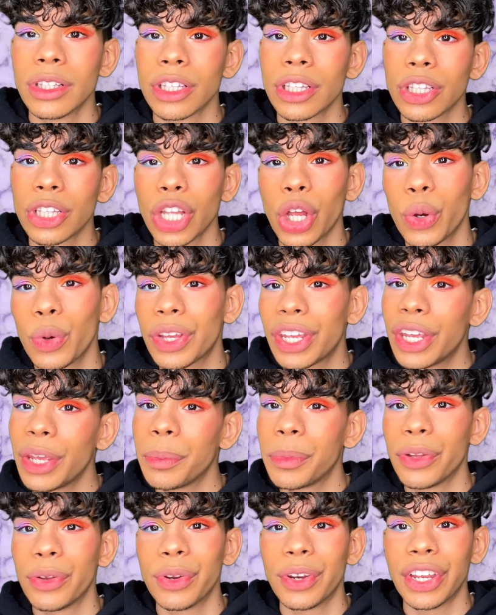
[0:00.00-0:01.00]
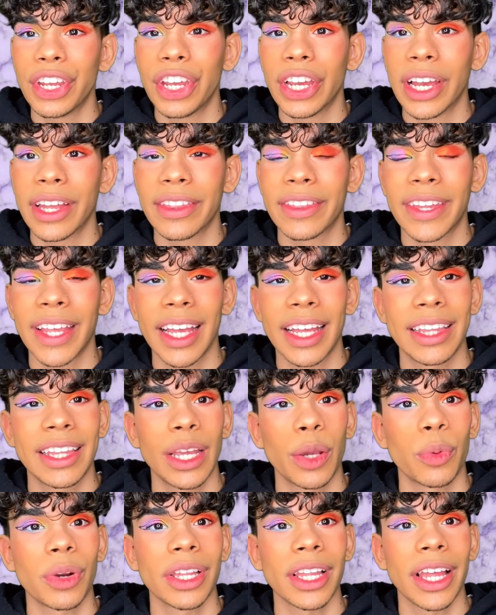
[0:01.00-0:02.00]
low-key beauty, and then they
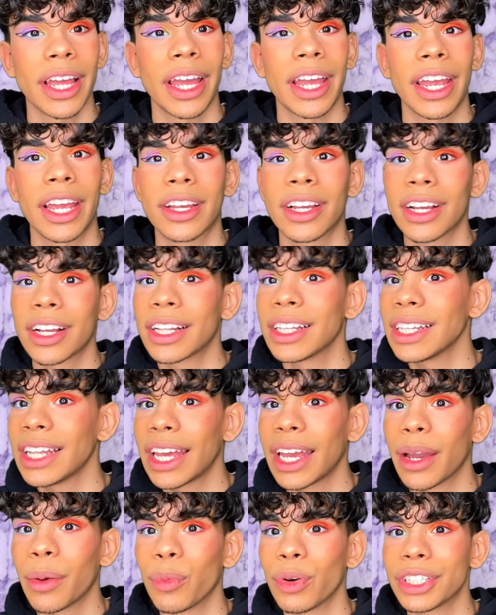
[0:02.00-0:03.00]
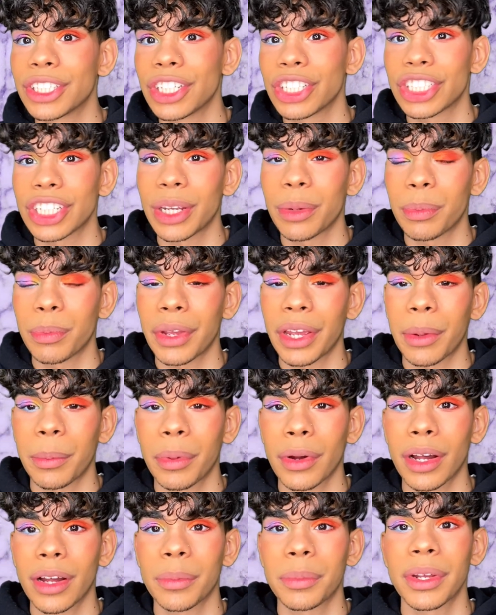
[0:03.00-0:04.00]
were like glam with the Champagne
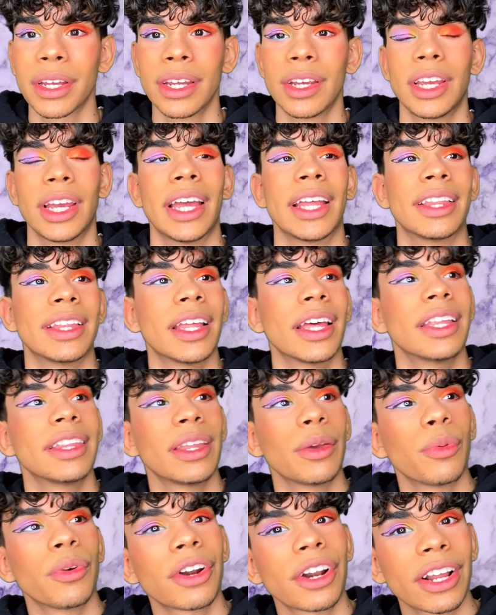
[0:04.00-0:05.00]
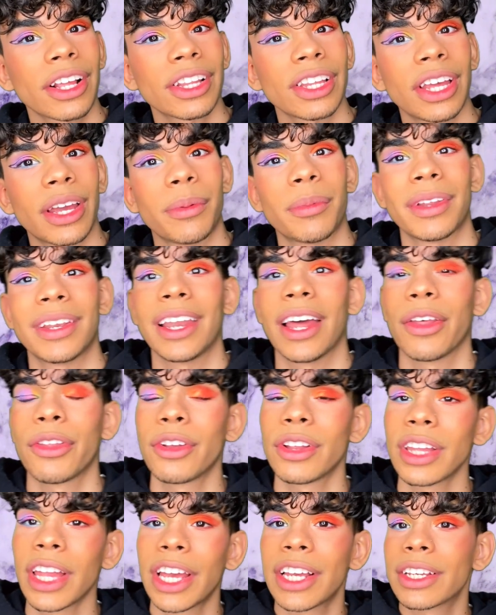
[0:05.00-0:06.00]
Pop, and then they weren't glam, and now they're
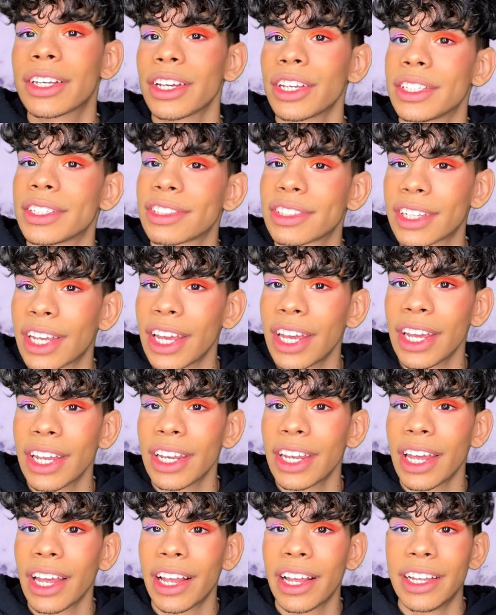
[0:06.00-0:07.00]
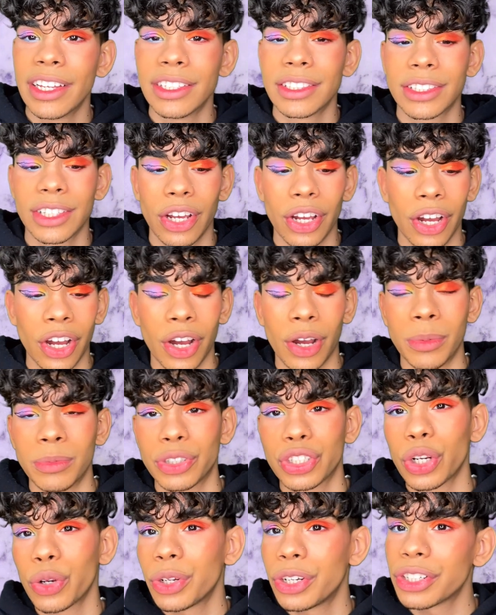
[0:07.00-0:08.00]
like skin is
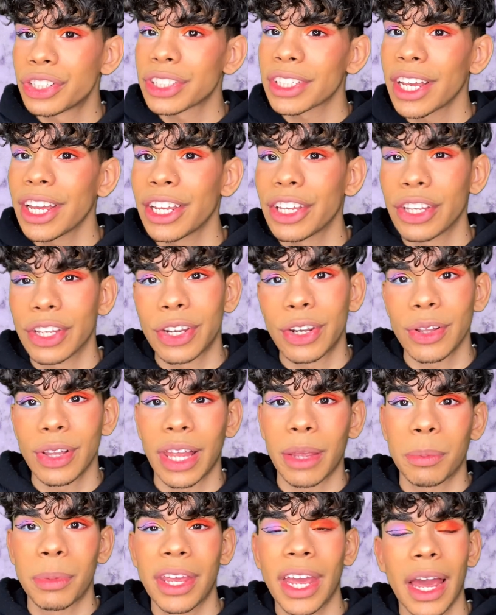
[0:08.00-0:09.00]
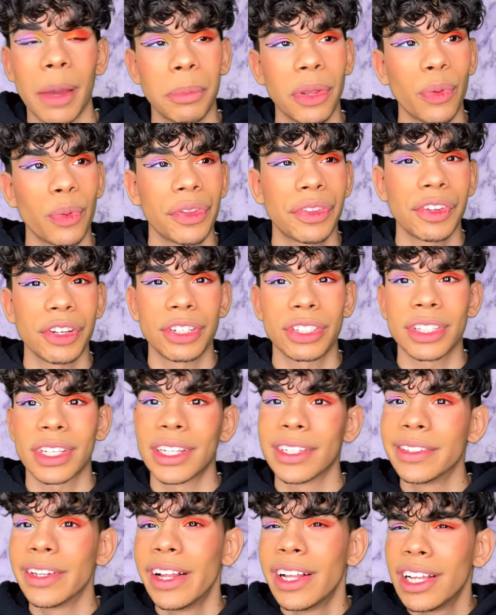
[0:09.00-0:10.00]
show your skin, you know, like be happy with your
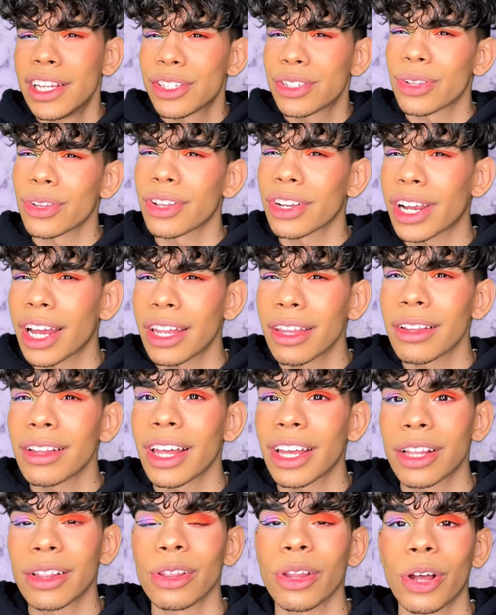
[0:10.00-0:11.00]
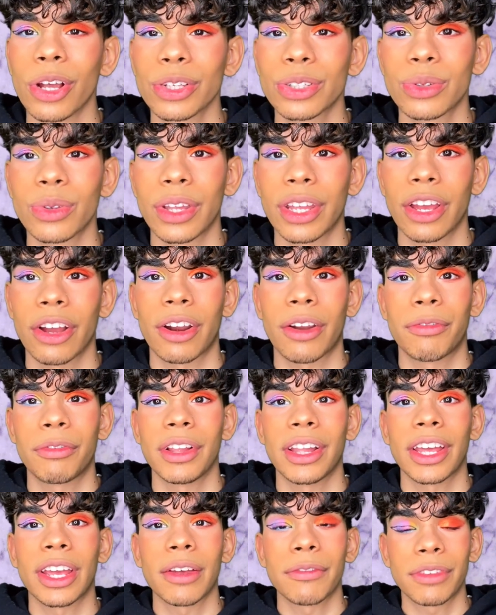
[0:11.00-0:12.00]
skin. So they're kind of like lost where they are. I feel
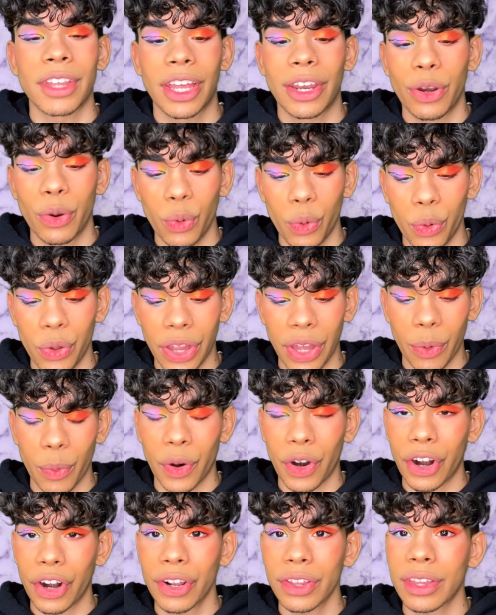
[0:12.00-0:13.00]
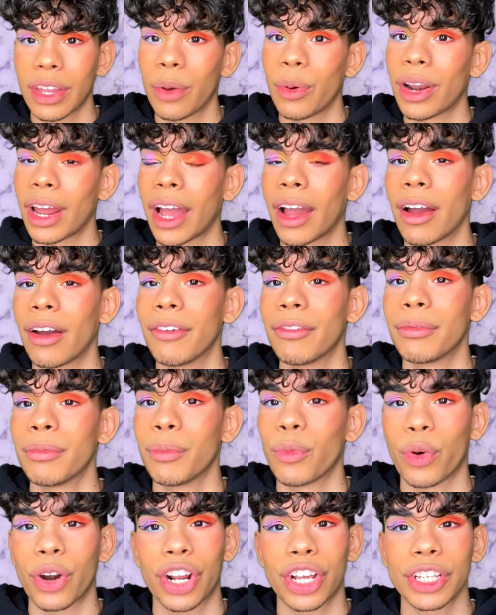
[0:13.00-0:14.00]
like if they knew who they were, they would have
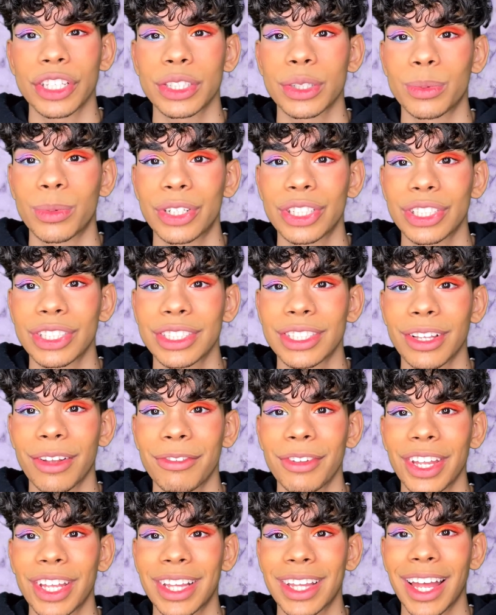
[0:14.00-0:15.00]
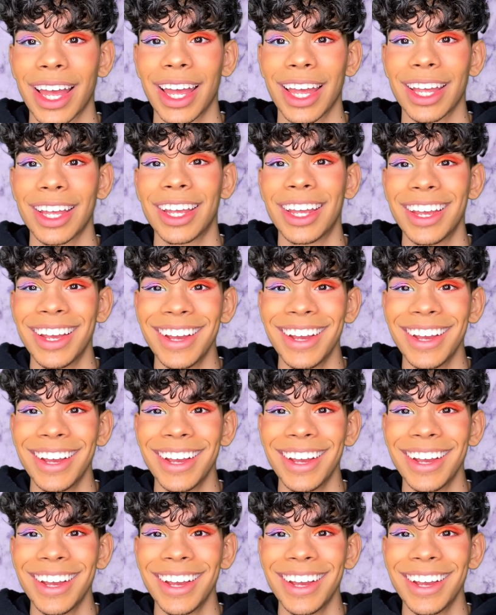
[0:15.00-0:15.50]
more customers and stuff like that.